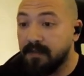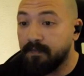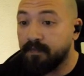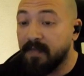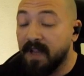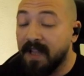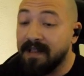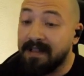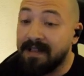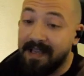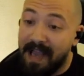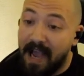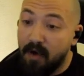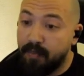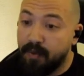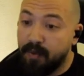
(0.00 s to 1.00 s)
the
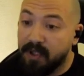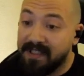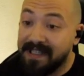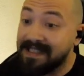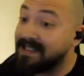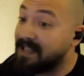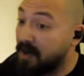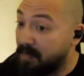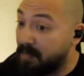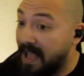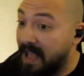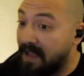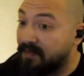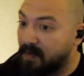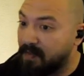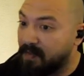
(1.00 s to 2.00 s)
output is their
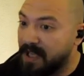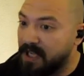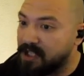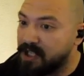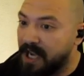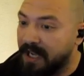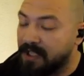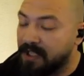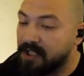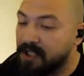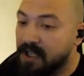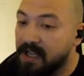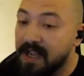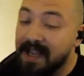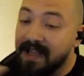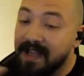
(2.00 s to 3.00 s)
behavior being changed.
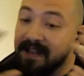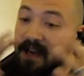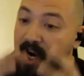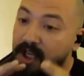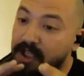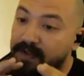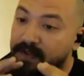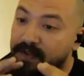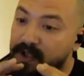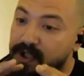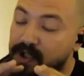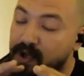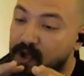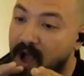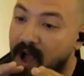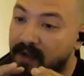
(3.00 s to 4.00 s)
The artificial
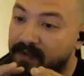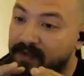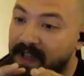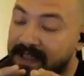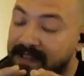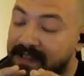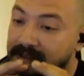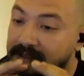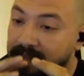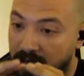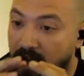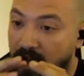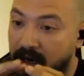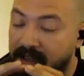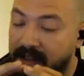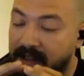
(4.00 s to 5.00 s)
conflict that
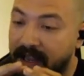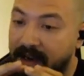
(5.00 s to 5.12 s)
are there